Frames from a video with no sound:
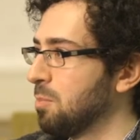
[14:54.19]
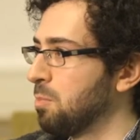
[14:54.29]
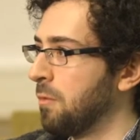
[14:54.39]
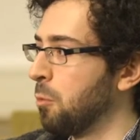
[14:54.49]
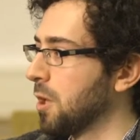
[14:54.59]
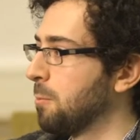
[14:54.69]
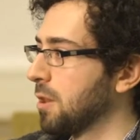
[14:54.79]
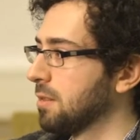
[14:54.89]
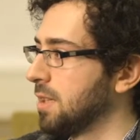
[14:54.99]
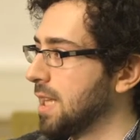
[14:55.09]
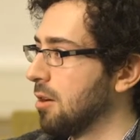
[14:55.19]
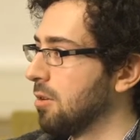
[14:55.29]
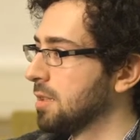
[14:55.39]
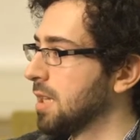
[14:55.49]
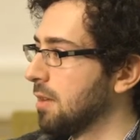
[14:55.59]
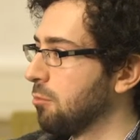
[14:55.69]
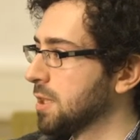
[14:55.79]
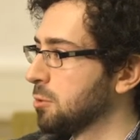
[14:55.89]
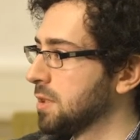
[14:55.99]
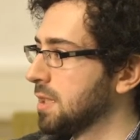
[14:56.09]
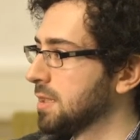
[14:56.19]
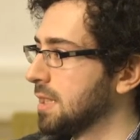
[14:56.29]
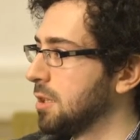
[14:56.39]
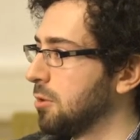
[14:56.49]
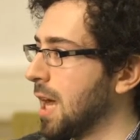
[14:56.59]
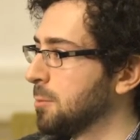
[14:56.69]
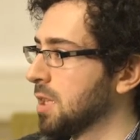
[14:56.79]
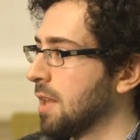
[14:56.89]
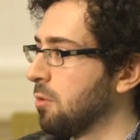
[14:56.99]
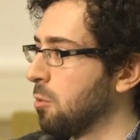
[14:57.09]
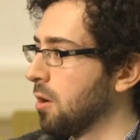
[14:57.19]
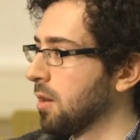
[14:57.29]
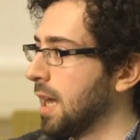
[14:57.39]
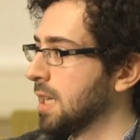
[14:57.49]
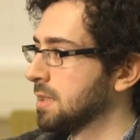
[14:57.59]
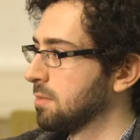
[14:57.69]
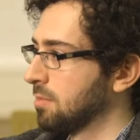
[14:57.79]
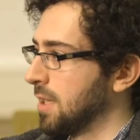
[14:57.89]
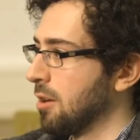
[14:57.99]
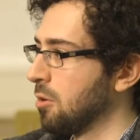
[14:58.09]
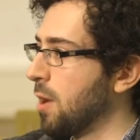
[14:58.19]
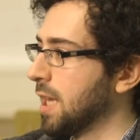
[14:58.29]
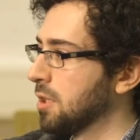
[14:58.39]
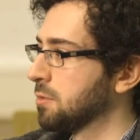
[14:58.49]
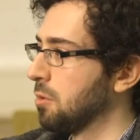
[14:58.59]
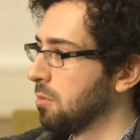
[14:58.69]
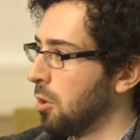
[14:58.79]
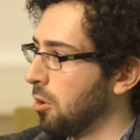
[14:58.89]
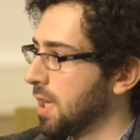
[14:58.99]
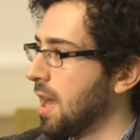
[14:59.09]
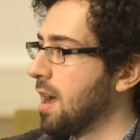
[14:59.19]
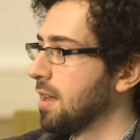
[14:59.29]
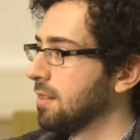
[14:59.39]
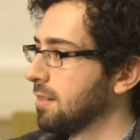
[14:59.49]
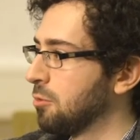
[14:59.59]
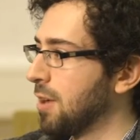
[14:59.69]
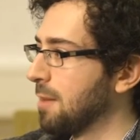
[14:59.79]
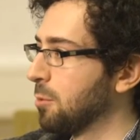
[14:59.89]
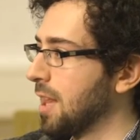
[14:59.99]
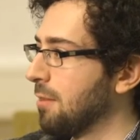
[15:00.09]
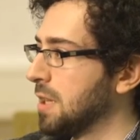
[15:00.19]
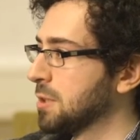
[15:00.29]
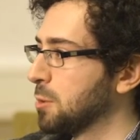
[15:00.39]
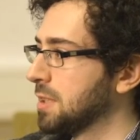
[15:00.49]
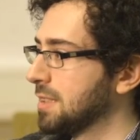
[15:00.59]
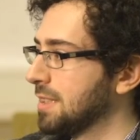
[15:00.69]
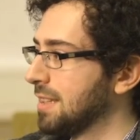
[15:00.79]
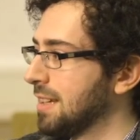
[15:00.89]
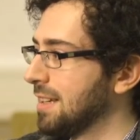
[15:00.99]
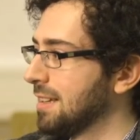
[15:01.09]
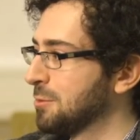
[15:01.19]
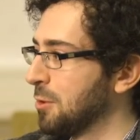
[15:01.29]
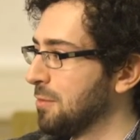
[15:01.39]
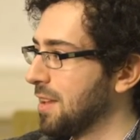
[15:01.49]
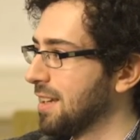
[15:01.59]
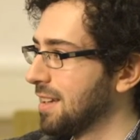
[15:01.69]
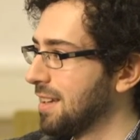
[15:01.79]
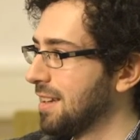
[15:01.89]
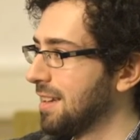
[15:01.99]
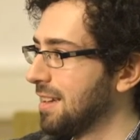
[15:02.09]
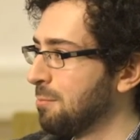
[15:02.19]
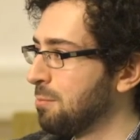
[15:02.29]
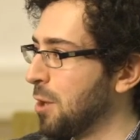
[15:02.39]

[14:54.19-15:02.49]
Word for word: before you put you know a ton of resources into doing object level work, it's you know quite useful early on to try and put a lot of resources into sort yeah. of like yeah.